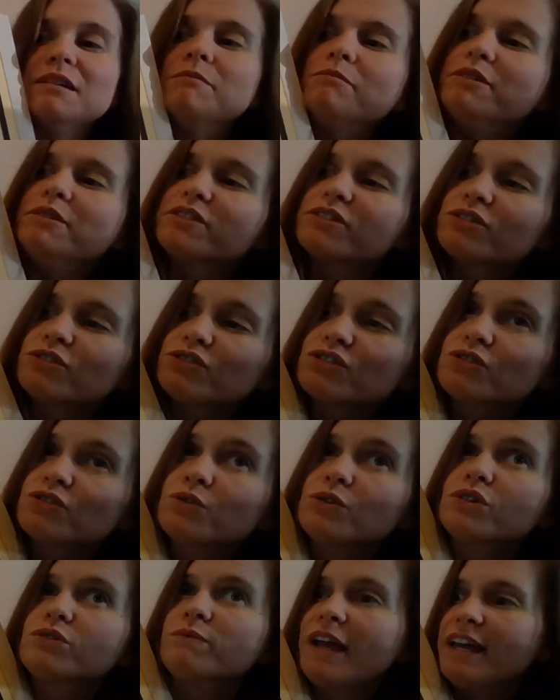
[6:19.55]
Mr.
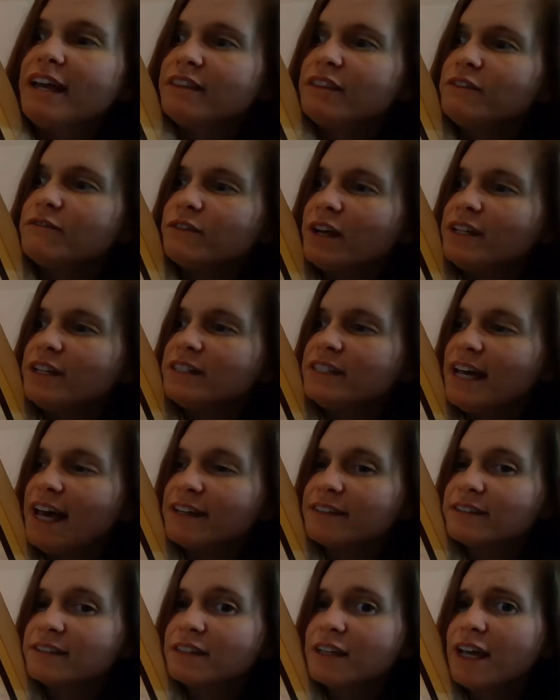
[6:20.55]
Snore rang the front
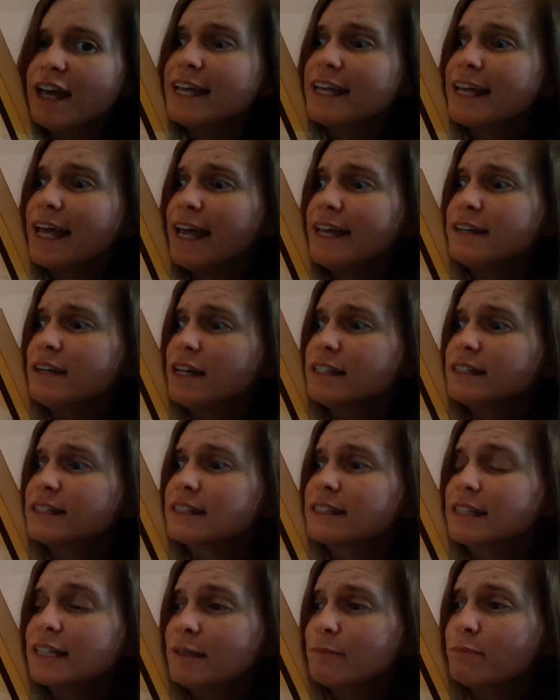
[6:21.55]
desk. I cannot
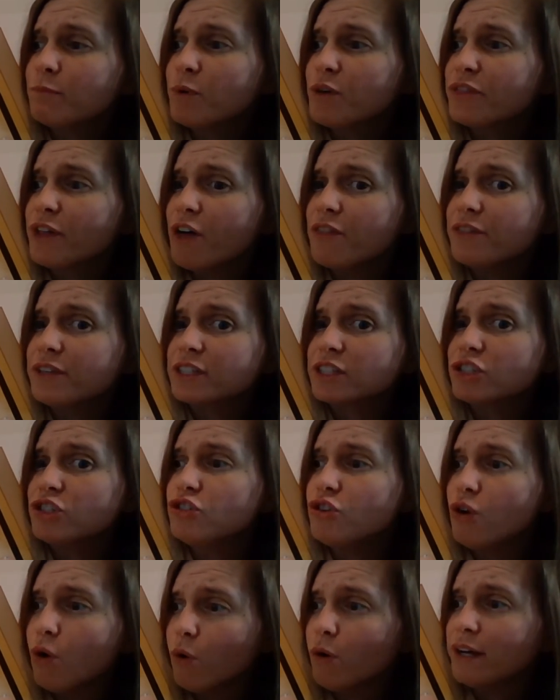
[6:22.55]
sleep with all this
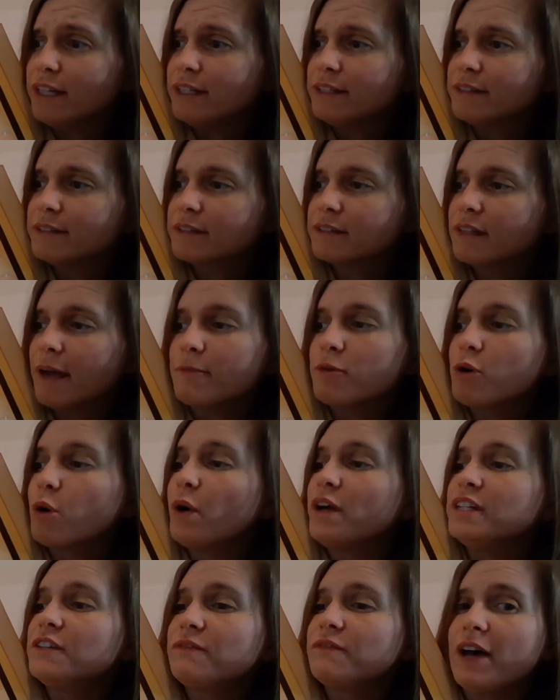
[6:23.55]
noise. I'm
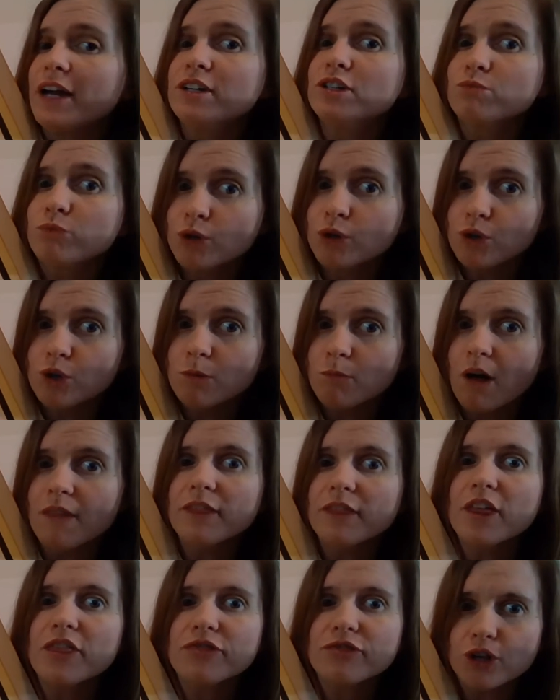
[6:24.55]
going to find a room on
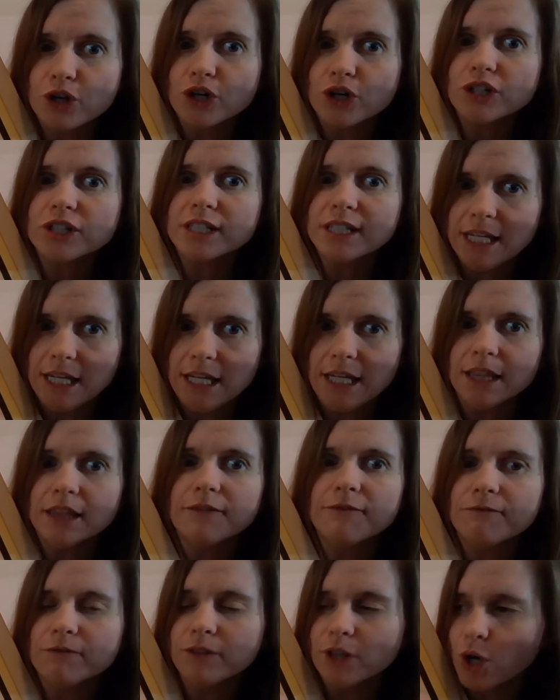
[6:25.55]
the 13th
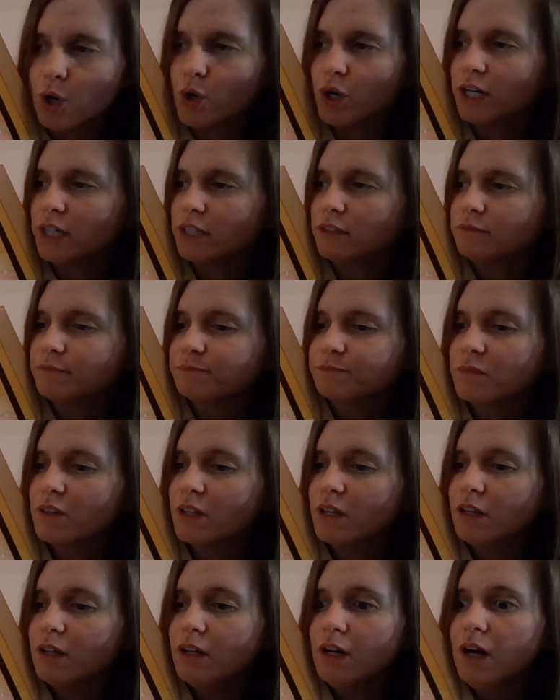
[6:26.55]
floor.
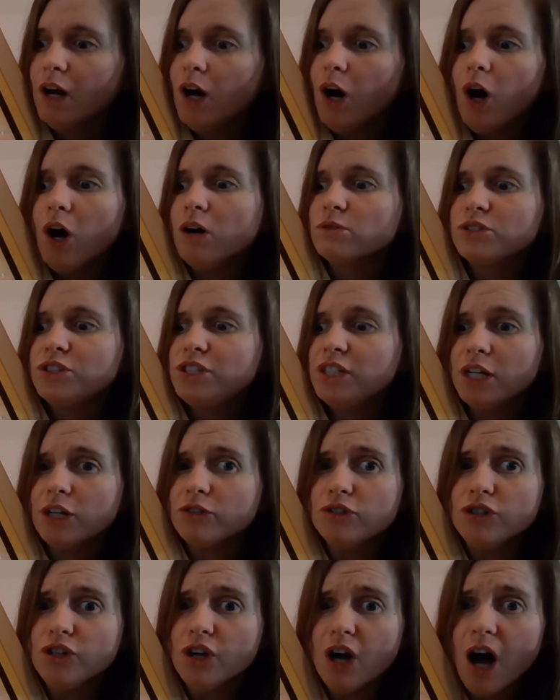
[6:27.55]
Oh dear,
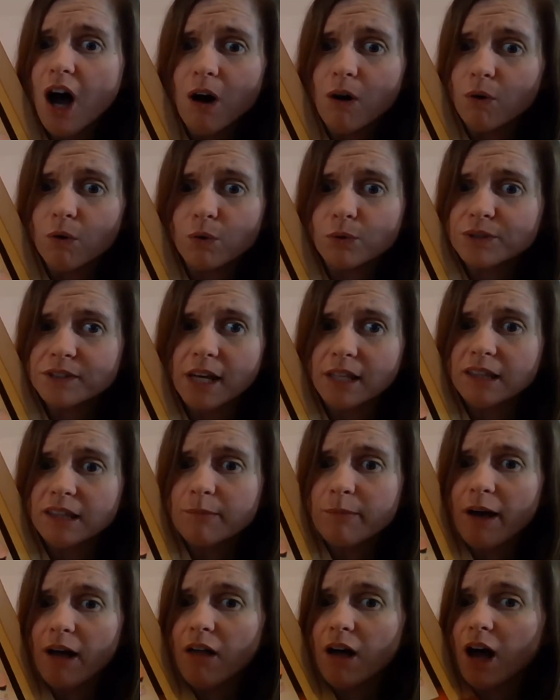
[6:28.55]
no, said the
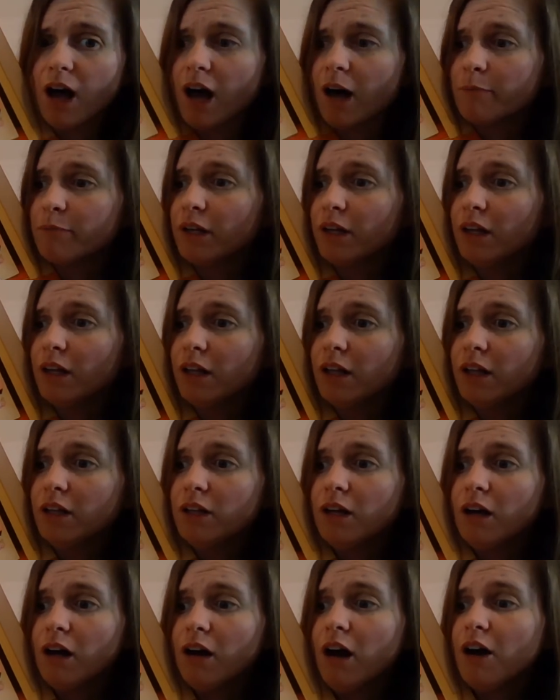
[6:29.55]
bellhop.
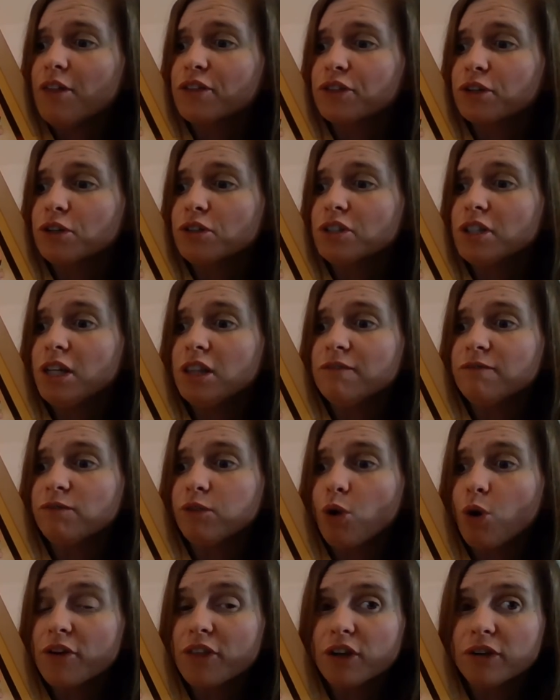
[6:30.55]
On the 13th
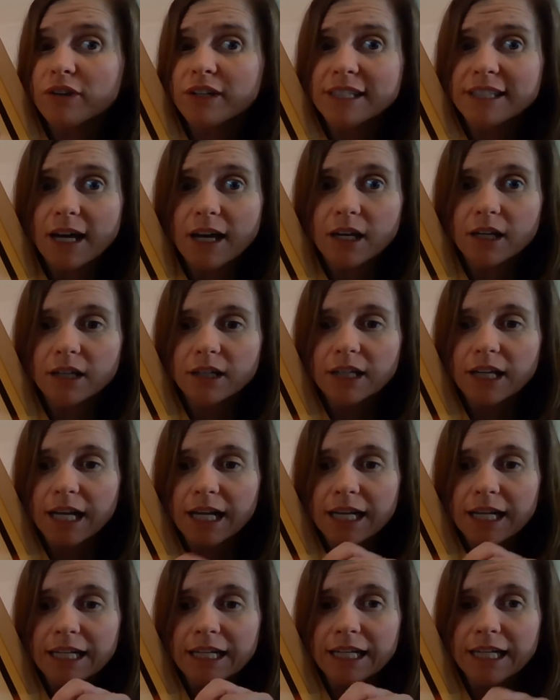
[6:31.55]
floor there is a
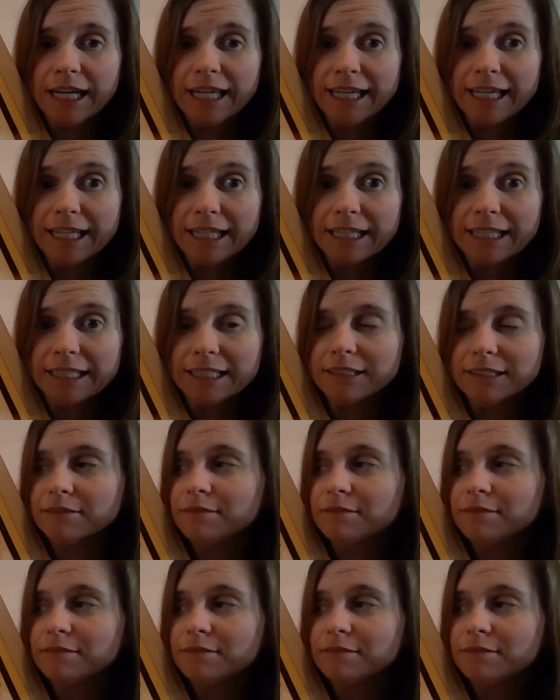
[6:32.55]
click.